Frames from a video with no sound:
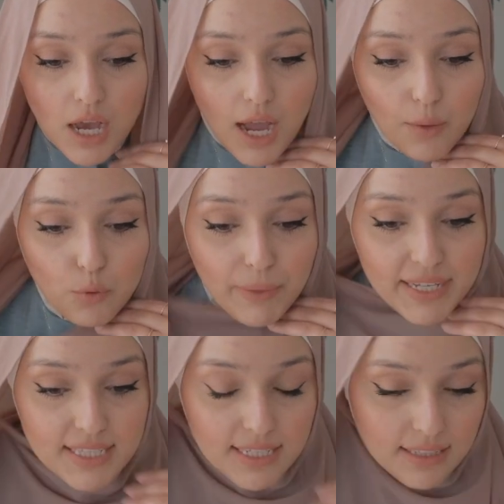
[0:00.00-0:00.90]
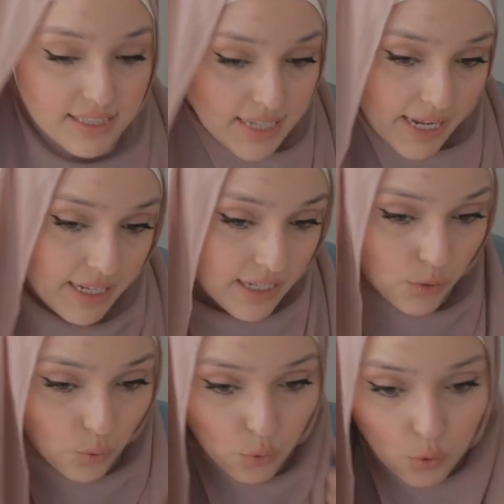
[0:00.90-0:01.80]
I will basically take
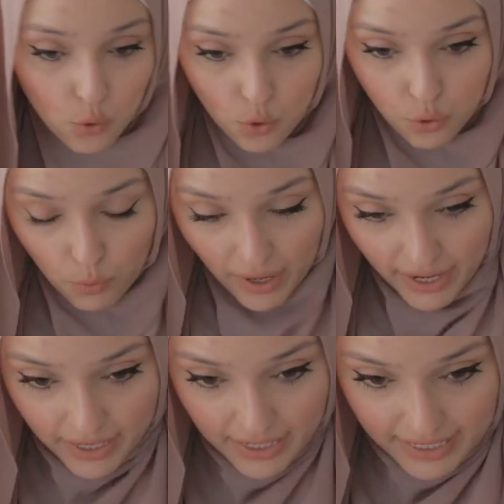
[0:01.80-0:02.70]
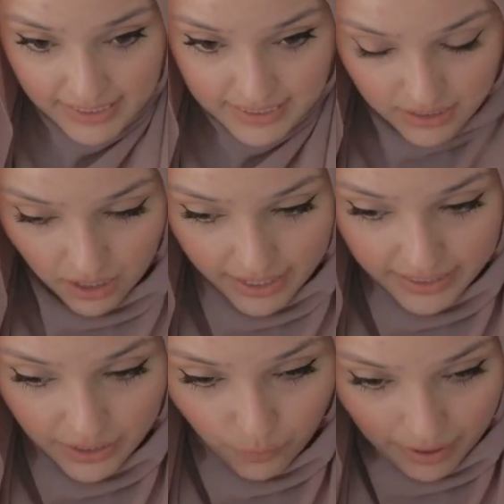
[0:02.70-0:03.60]
it all the way inside
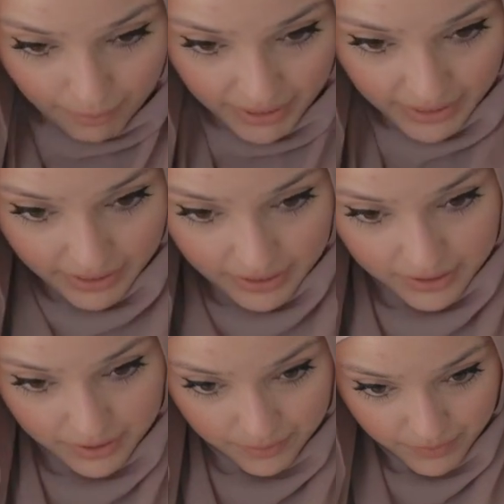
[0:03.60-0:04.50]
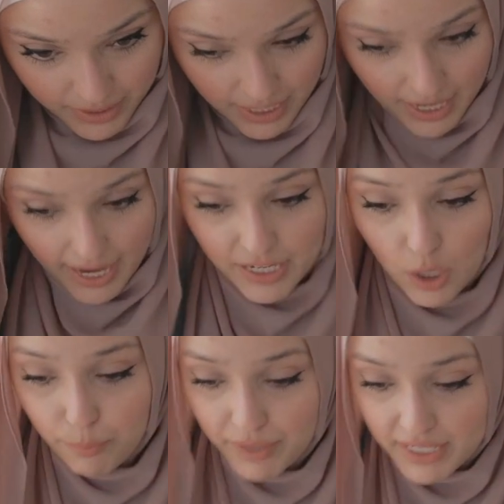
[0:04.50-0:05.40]
and around my neck, and
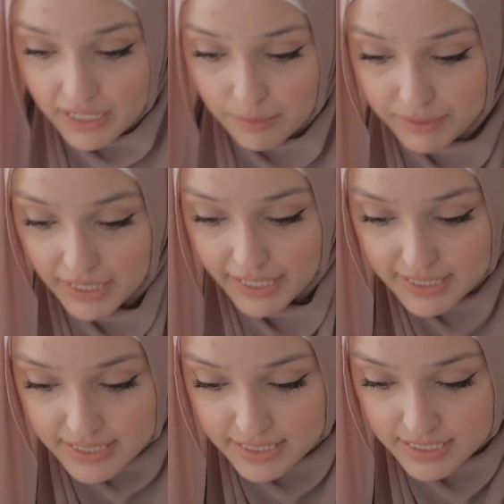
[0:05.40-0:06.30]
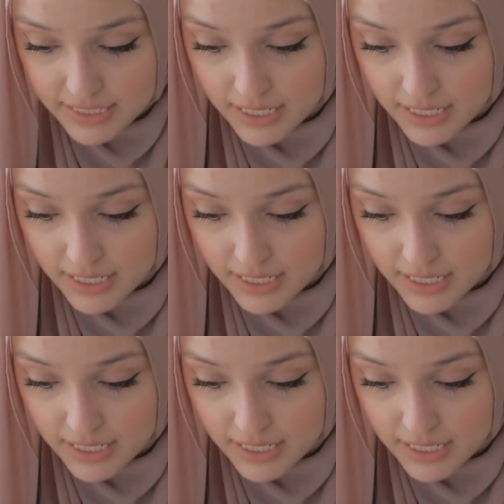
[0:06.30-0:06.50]
I'll pin it in place